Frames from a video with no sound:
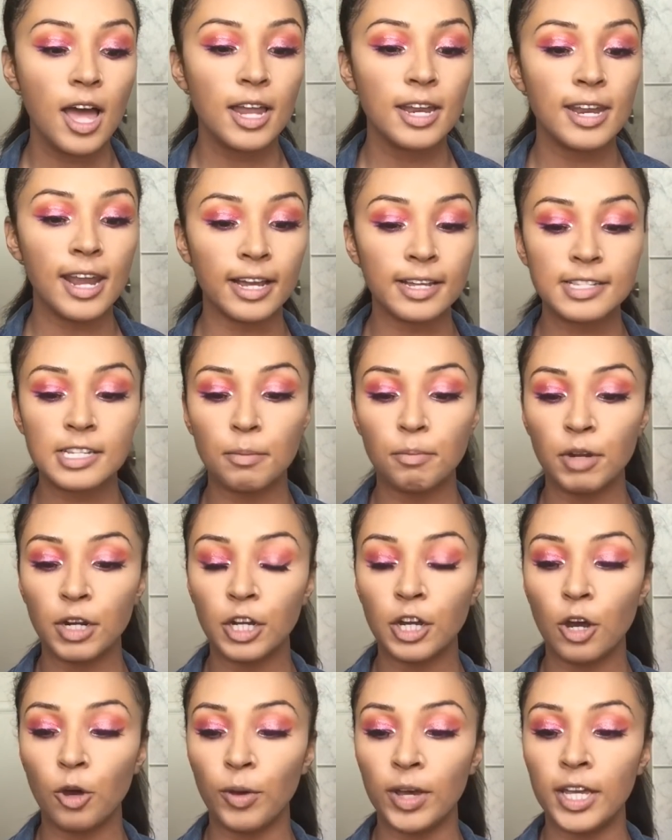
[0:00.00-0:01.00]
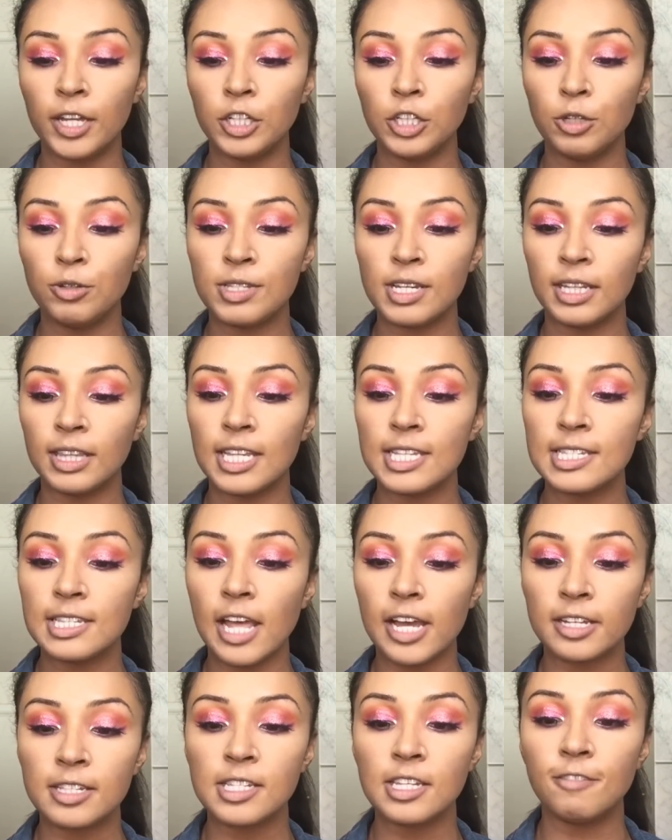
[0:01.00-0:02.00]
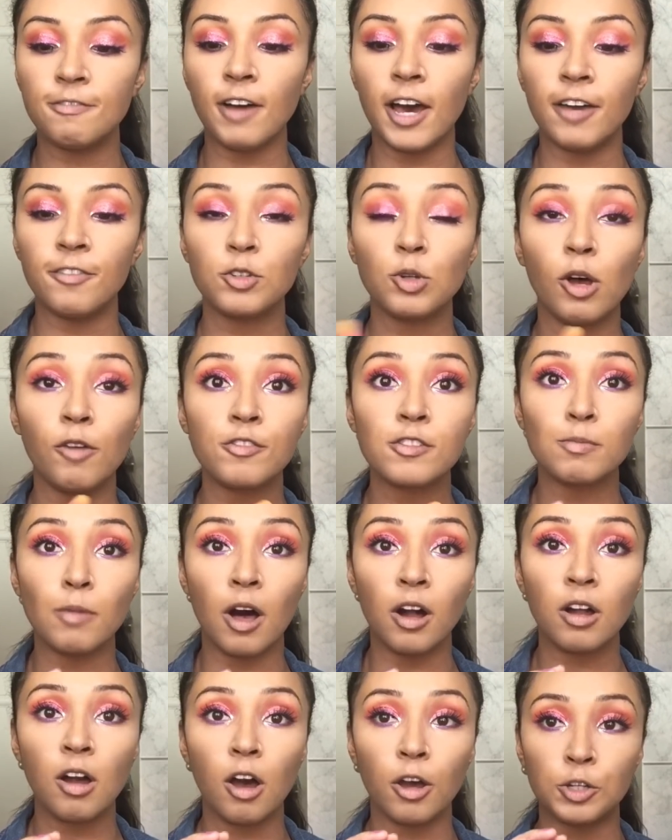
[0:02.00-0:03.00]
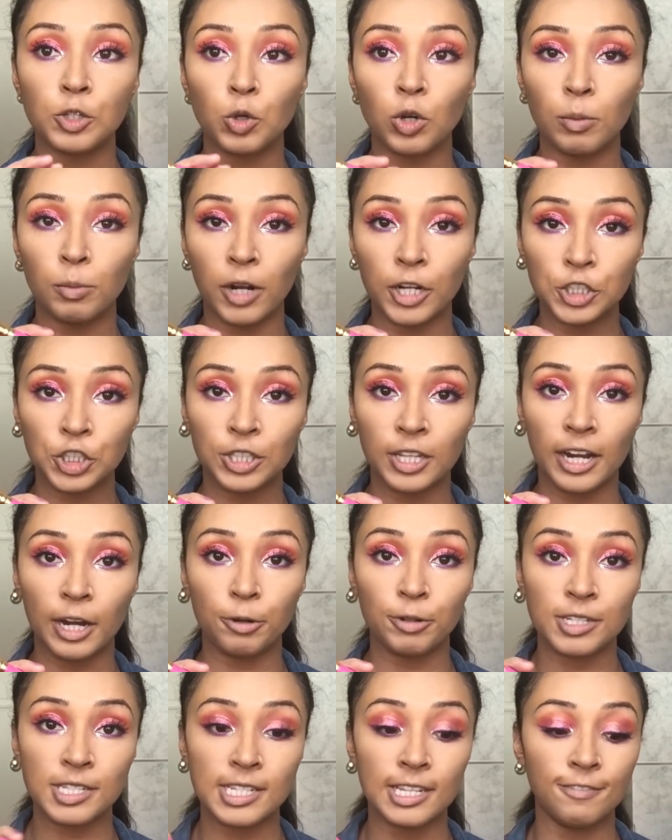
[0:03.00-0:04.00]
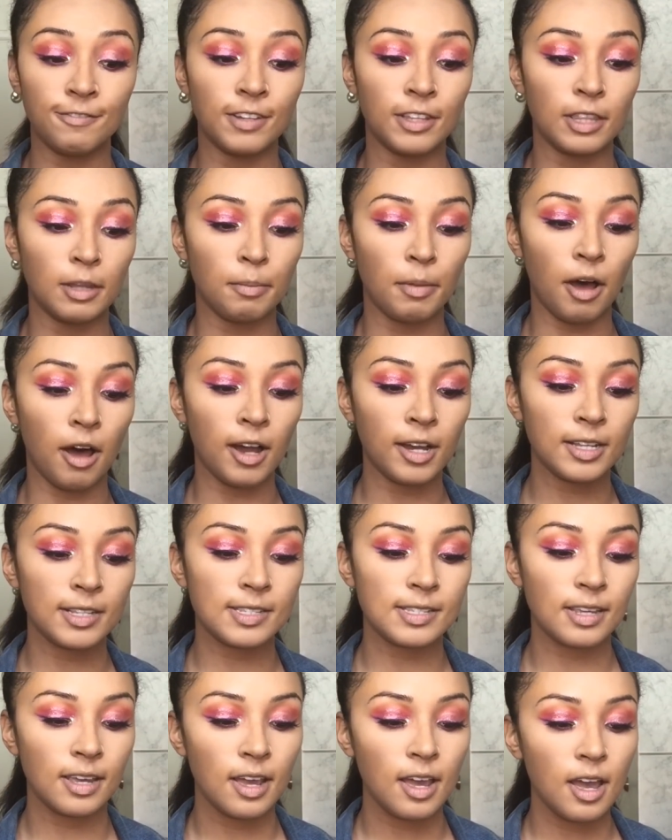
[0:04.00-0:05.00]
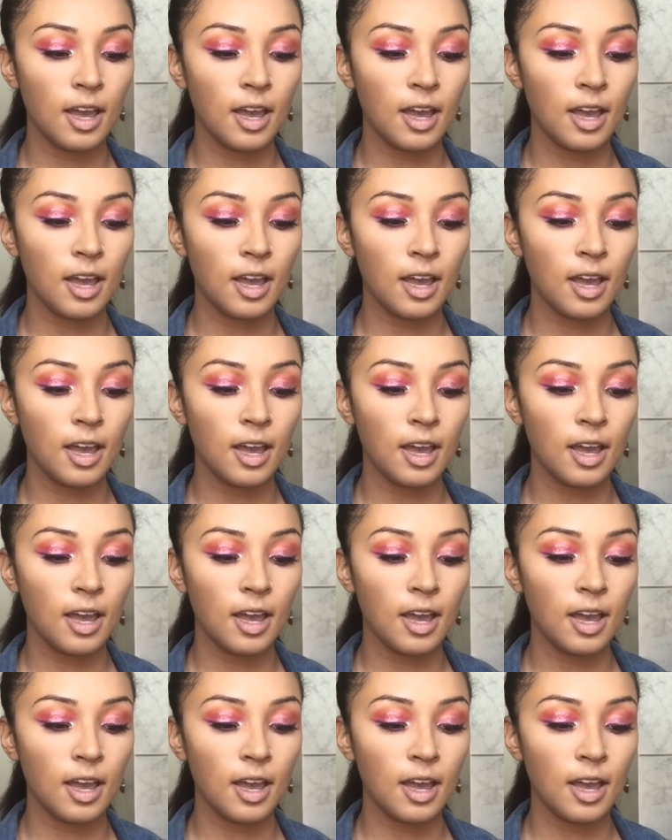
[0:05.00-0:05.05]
Next I'm gonna go in using this Luxie 512 small contour brush that I received in the box.